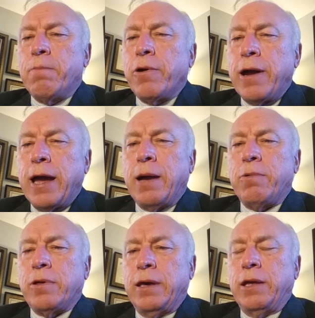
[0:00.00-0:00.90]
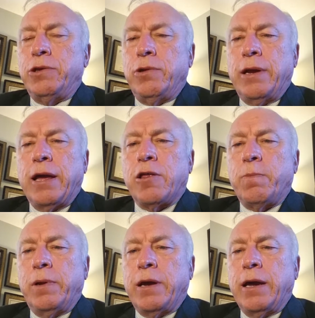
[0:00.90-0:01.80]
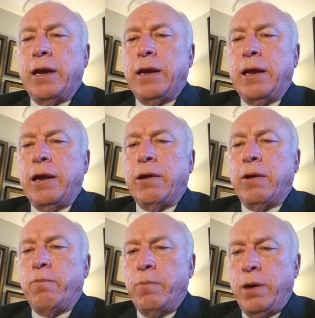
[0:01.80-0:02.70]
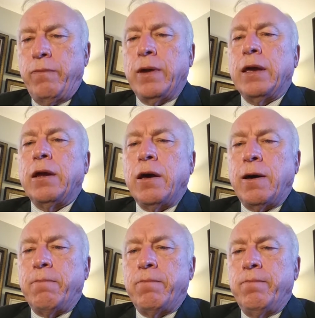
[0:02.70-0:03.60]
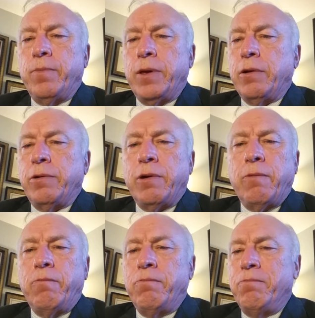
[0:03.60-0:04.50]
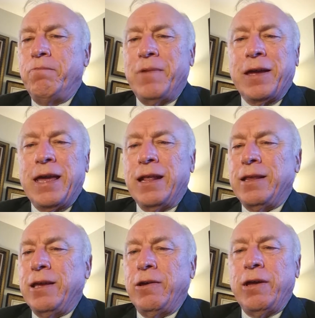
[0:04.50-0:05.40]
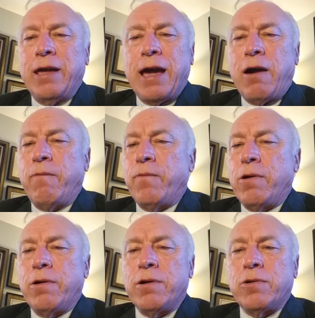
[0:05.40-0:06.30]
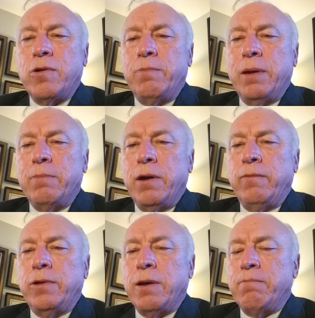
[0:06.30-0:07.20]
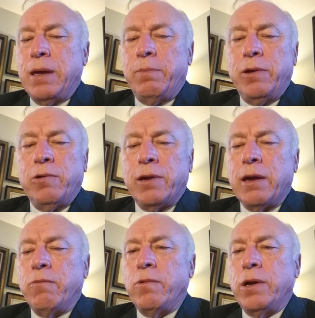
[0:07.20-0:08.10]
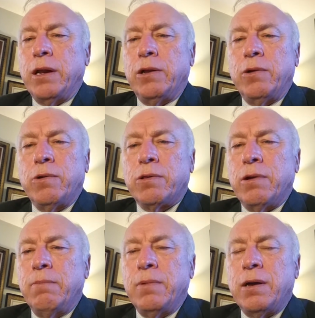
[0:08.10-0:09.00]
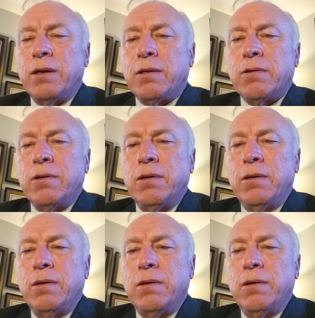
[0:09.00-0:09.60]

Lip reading: perhaps get you an expedited hearing, moving it up. I don't know, I can't tell you how far it's going to be moved up. Maybe you'll get one in 2 or 3 months.